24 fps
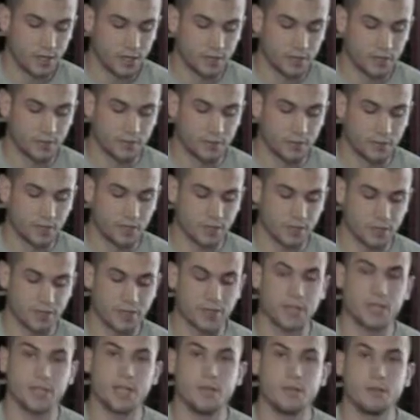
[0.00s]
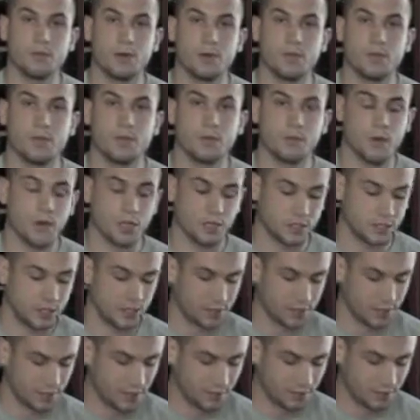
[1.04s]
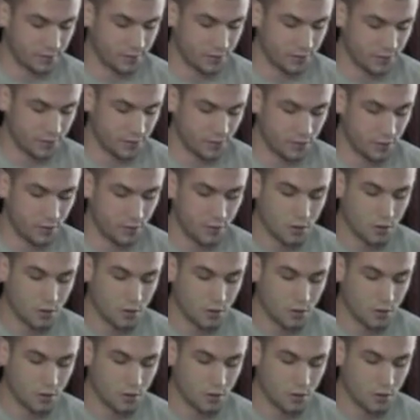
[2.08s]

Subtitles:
either because they eat while they're watching TV